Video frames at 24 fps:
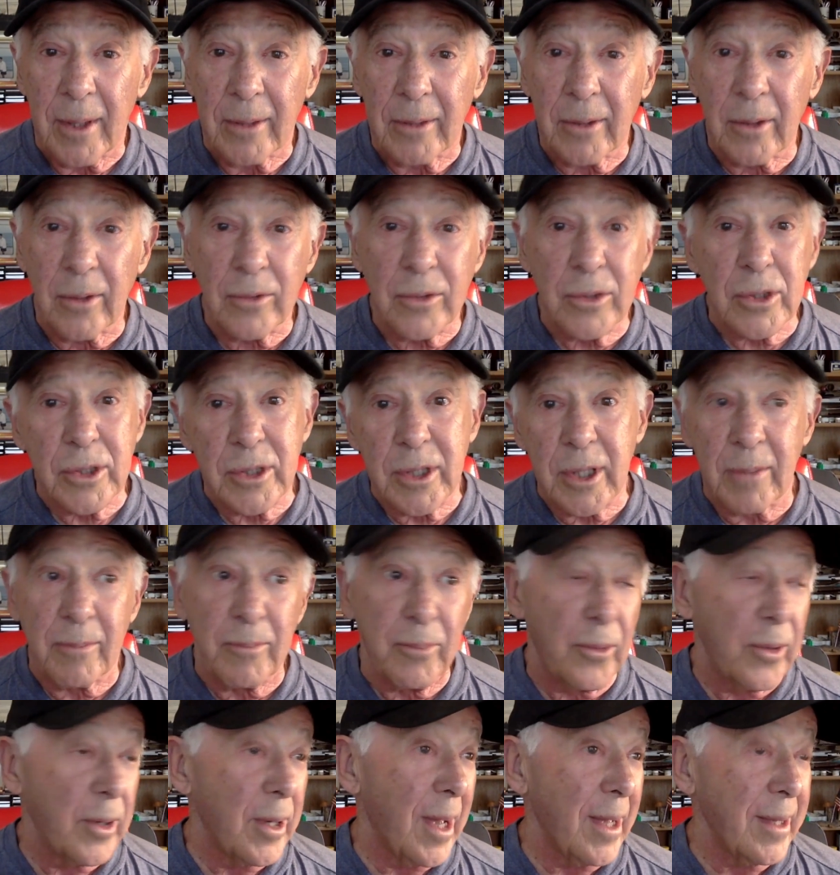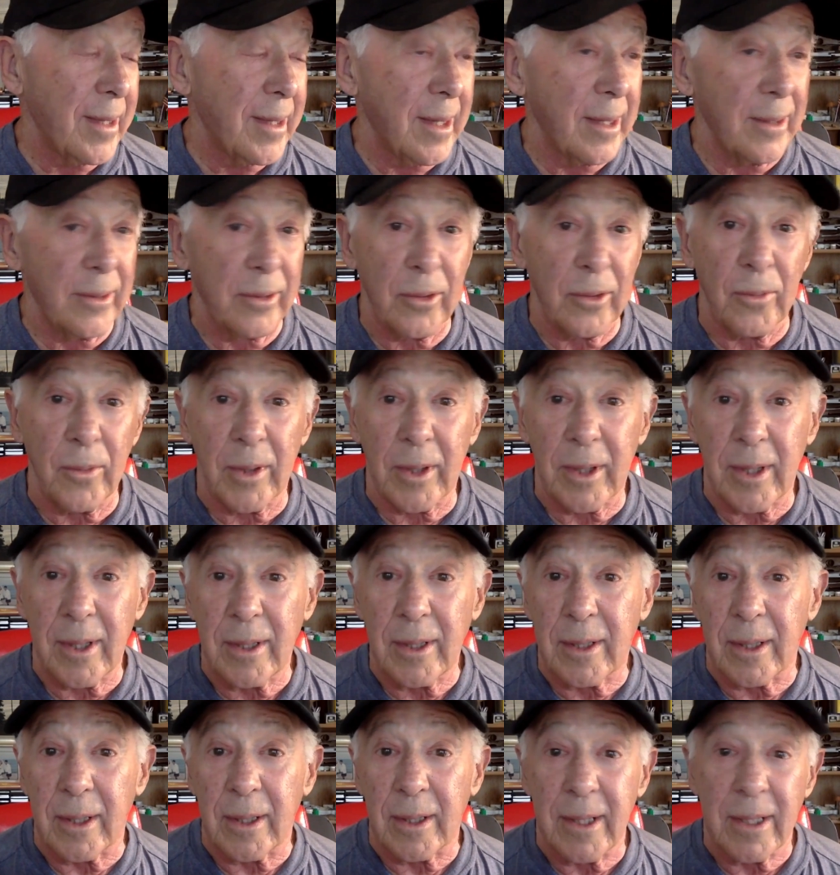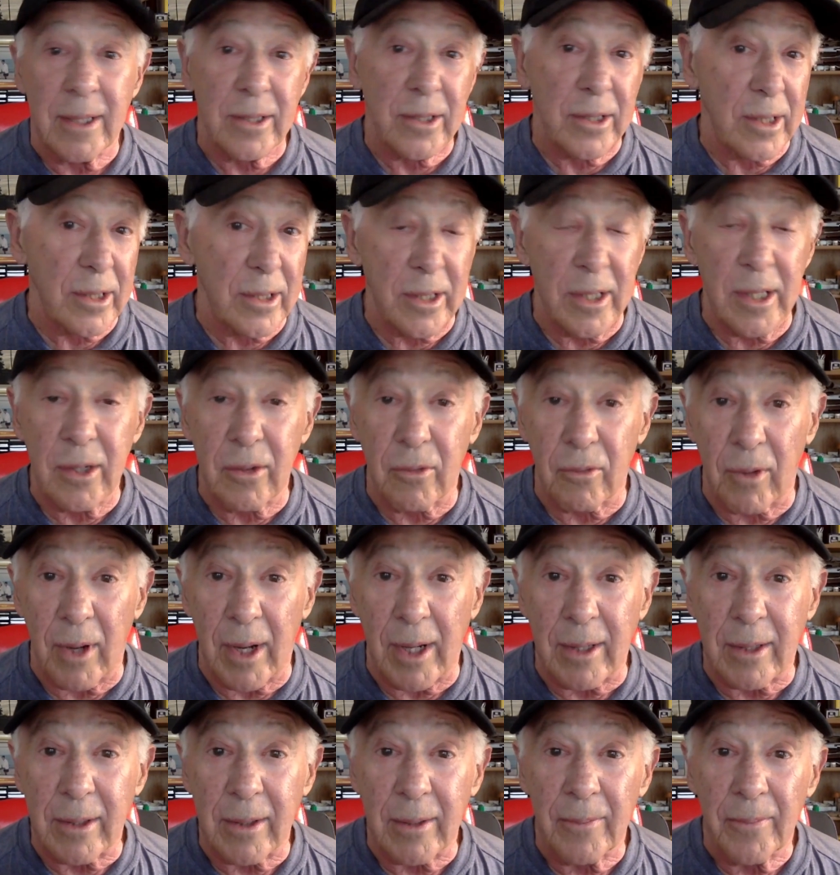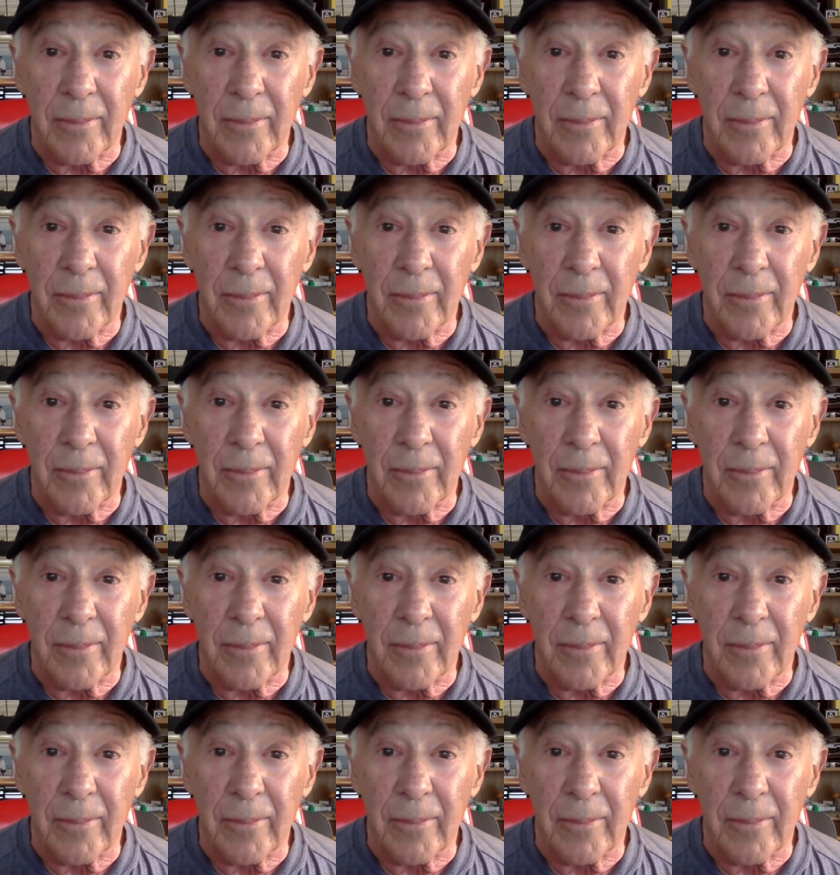don't just think, boy, I can't do what he did. Isn't he great?